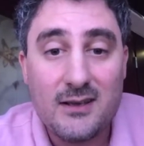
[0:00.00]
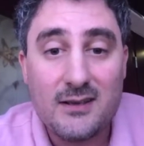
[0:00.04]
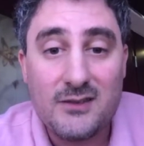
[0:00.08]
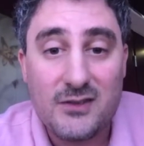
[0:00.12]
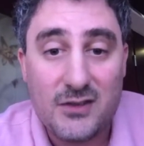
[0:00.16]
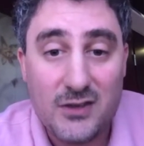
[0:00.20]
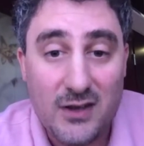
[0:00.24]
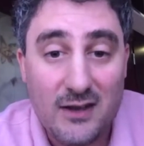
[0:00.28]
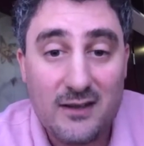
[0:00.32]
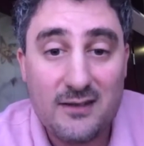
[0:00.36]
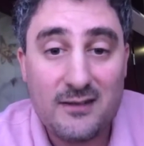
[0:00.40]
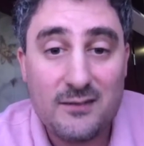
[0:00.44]

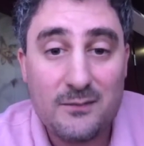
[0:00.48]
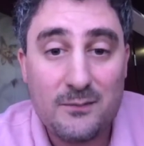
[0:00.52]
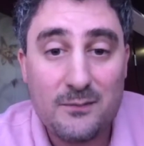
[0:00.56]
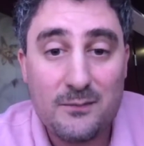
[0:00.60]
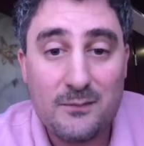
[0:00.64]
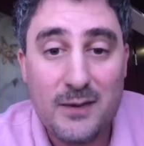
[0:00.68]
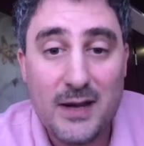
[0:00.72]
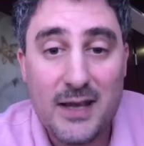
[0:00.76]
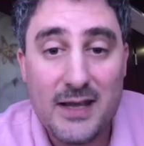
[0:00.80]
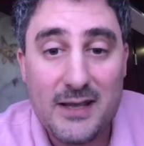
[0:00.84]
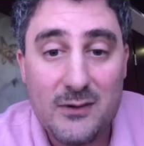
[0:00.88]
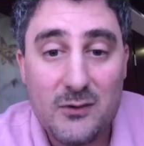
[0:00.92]

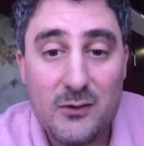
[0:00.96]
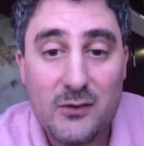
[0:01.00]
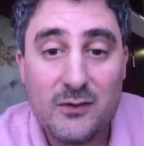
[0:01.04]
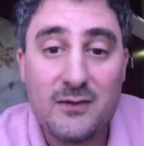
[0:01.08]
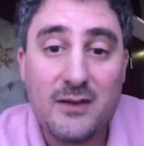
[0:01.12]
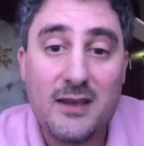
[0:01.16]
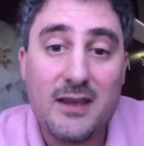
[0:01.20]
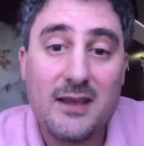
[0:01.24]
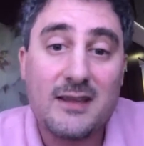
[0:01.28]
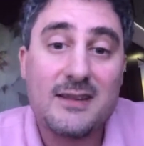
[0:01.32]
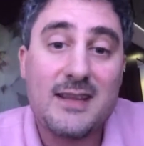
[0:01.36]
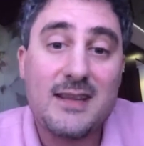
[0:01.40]
just by
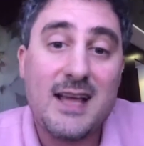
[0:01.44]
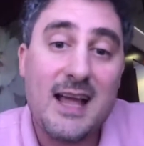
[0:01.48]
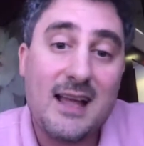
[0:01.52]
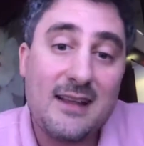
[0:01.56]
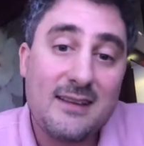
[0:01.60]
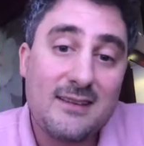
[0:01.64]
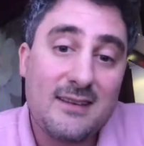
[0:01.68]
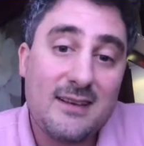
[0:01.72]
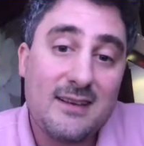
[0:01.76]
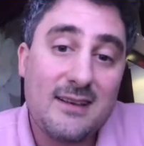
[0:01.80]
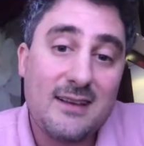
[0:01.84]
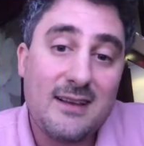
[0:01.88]
using
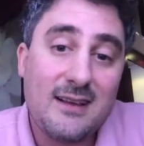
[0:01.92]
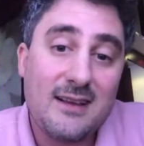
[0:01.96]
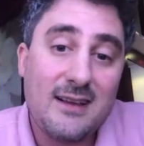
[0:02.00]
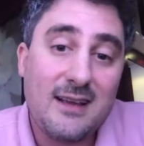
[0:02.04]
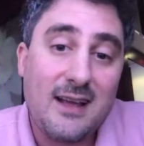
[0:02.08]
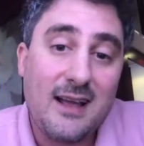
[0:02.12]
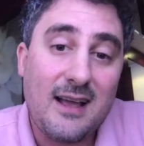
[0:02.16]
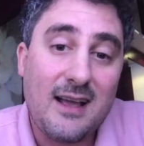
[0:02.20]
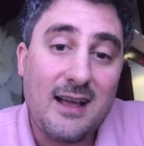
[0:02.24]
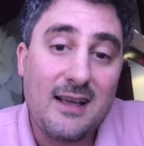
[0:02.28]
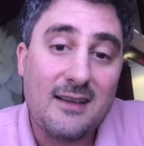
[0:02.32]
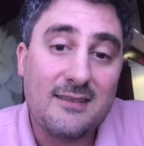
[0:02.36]
that
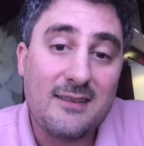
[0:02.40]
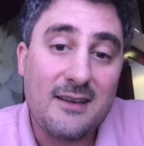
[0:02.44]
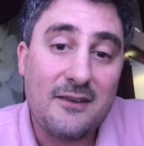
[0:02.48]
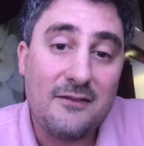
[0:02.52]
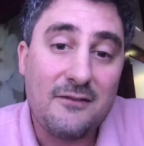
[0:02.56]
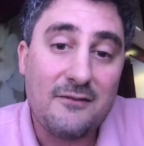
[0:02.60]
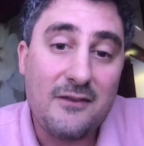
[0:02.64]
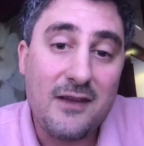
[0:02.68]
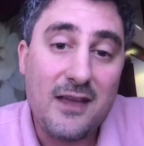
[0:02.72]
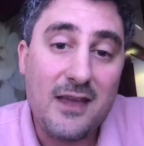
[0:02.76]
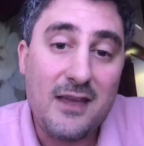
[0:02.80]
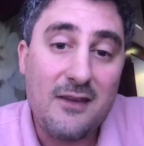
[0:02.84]
as a
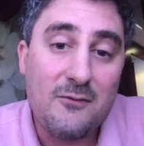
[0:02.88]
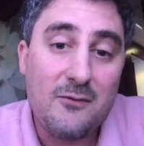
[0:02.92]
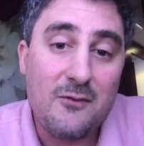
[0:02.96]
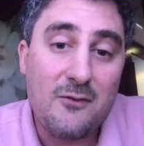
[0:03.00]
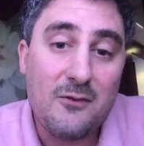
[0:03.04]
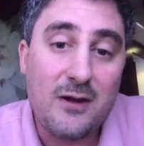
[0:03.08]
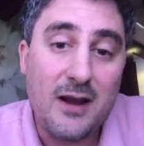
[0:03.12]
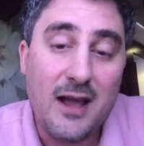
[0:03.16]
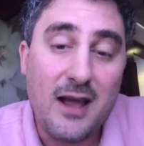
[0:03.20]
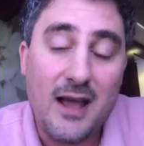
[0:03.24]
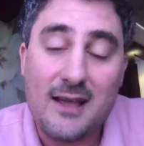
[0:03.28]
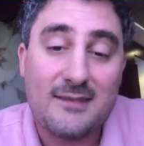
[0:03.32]

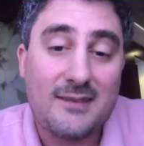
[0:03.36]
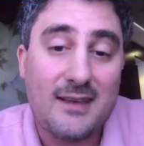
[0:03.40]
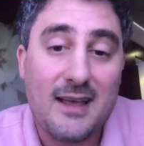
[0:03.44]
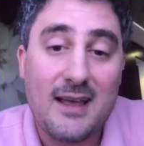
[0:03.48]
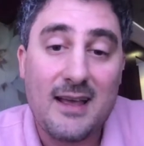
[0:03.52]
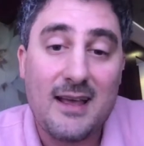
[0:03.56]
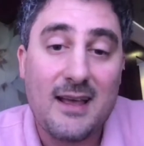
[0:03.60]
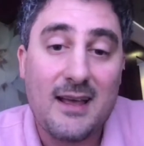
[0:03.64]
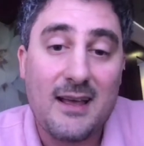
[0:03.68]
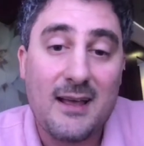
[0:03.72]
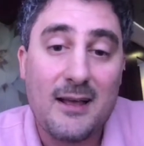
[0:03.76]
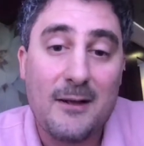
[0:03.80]
favor, as
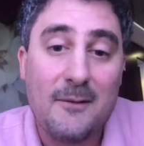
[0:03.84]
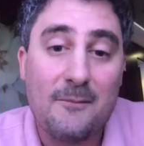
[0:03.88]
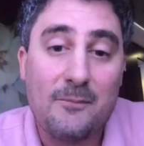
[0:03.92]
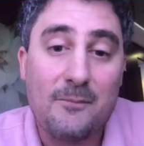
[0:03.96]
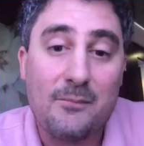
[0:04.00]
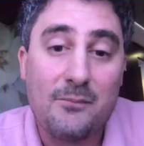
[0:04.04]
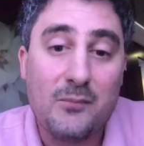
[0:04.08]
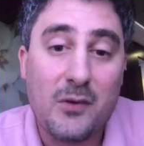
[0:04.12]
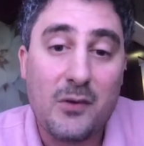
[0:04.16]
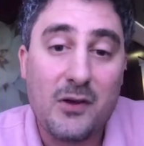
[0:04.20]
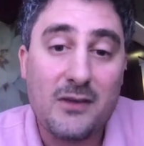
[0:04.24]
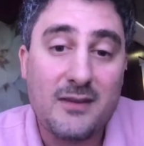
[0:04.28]

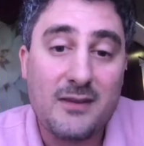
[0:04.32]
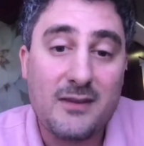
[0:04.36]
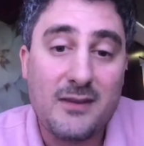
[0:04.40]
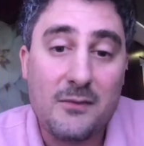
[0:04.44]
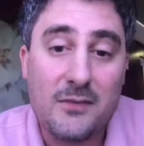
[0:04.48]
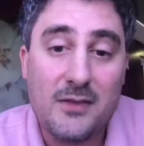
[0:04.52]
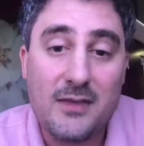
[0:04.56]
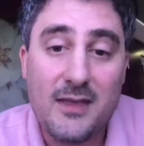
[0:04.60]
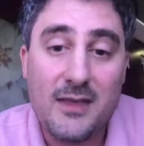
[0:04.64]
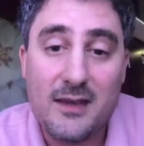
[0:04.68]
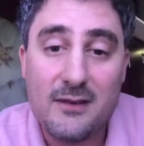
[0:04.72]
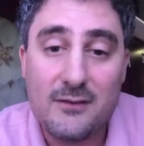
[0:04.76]
a
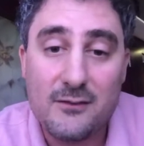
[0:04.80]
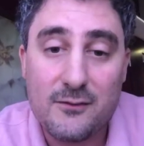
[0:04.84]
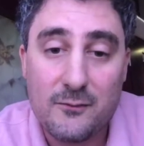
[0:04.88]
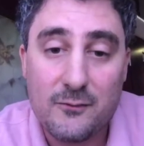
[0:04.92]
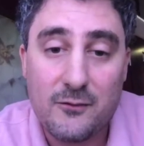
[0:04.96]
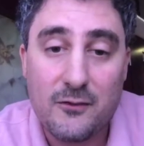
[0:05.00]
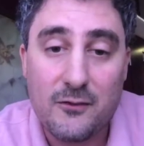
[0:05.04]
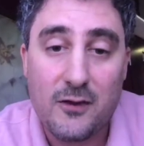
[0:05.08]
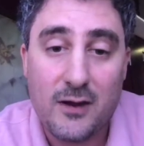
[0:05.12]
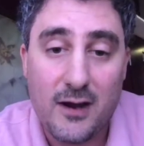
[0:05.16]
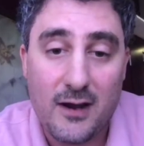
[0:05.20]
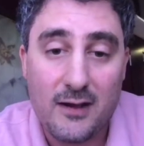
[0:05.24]
positive things
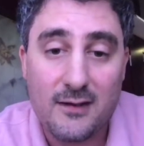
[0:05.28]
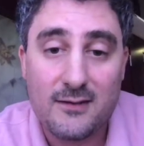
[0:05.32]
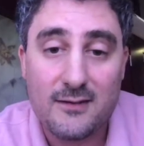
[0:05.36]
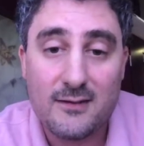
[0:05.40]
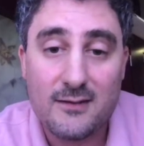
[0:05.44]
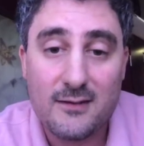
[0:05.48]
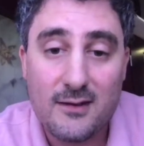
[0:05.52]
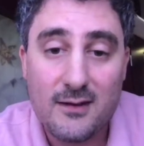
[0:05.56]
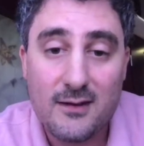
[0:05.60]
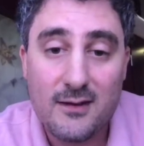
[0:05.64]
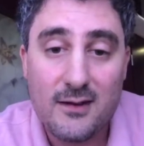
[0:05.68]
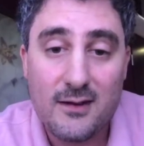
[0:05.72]
for
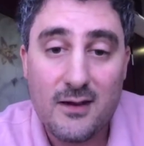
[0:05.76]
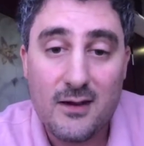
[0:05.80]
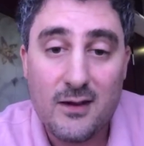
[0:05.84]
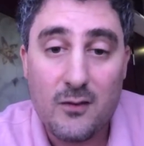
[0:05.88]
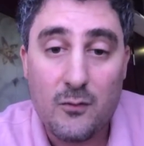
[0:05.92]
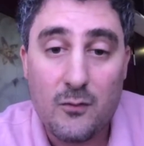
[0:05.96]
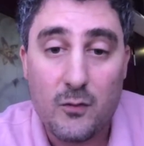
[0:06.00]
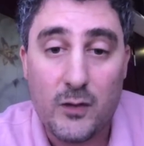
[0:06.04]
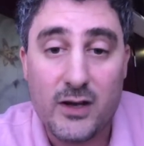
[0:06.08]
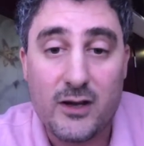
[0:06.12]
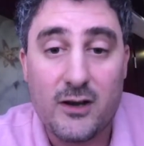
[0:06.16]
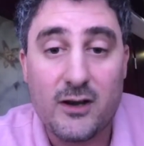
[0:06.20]
us.
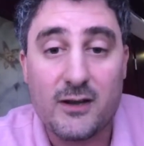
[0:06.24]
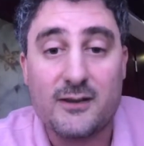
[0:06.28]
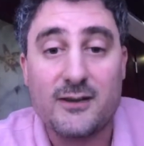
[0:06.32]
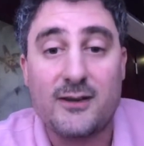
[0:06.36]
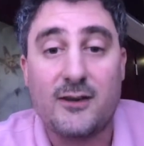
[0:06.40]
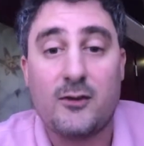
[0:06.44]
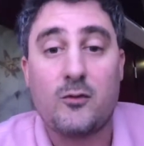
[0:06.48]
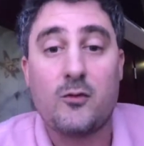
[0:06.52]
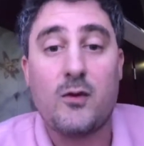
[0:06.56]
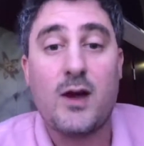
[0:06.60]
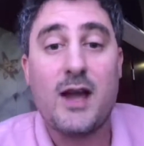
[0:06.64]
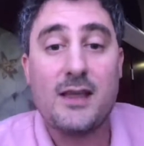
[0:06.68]
We got
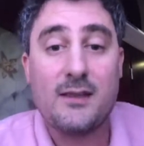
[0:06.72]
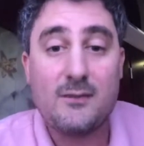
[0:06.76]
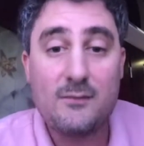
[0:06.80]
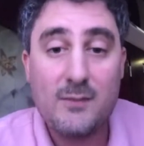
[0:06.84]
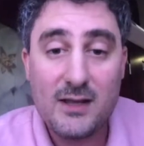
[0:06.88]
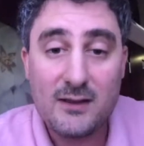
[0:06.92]
the right